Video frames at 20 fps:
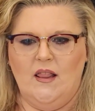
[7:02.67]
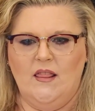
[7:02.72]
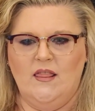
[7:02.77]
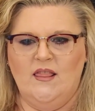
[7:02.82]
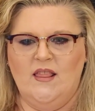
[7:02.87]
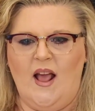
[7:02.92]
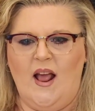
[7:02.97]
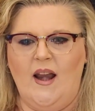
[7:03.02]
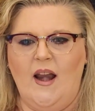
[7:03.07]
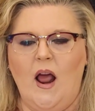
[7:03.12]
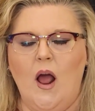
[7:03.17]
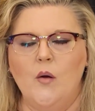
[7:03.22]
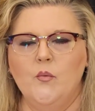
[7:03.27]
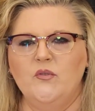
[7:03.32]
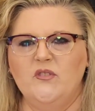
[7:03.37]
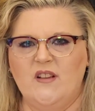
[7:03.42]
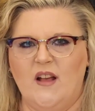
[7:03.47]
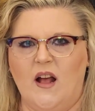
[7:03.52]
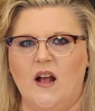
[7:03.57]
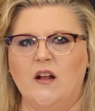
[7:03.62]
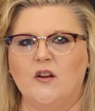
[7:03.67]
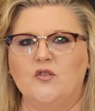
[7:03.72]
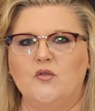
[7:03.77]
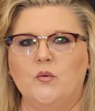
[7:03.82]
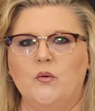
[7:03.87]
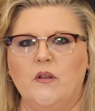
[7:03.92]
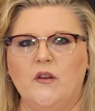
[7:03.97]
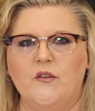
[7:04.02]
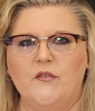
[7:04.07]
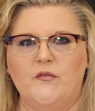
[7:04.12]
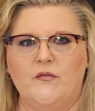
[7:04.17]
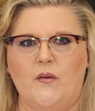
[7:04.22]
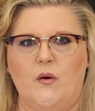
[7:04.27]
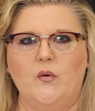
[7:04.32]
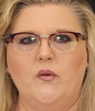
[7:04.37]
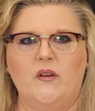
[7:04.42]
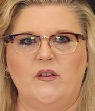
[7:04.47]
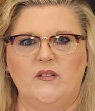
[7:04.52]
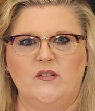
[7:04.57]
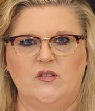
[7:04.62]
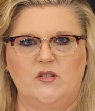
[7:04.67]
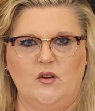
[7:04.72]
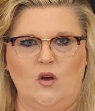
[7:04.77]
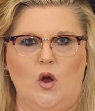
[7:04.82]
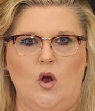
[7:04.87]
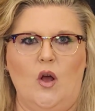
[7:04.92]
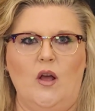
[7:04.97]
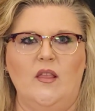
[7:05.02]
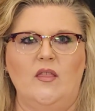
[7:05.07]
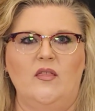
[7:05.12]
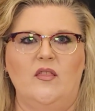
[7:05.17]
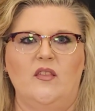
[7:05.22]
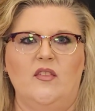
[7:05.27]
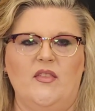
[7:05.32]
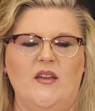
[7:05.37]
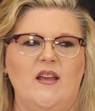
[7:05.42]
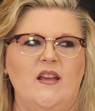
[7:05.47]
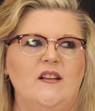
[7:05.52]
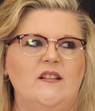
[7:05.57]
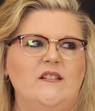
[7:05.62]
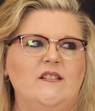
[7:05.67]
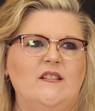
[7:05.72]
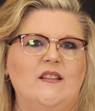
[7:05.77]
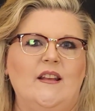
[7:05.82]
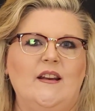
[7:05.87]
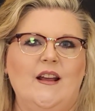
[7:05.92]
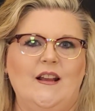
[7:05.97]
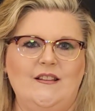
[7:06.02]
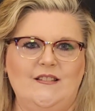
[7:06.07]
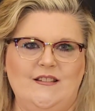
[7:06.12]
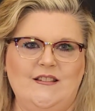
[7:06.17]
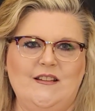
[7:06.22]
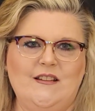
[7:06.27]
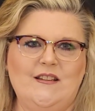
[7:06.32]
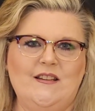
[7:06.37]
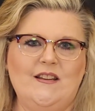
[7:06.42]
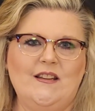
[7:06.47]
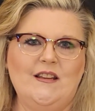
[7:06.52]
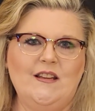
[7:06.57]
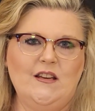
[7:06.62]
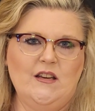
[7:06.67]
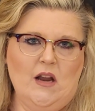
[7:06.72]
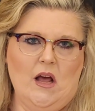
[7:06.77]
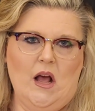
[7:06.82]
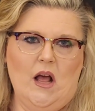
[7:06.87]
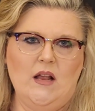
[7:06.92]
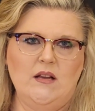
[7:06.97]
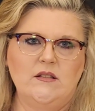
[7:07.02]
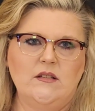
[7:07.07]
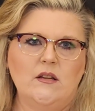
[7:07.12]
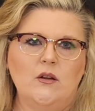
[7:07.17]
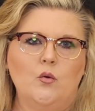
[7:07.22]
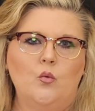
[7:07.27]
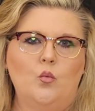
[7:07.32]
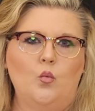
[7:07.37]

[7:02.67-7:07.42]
that I was actually focused on the things that I did not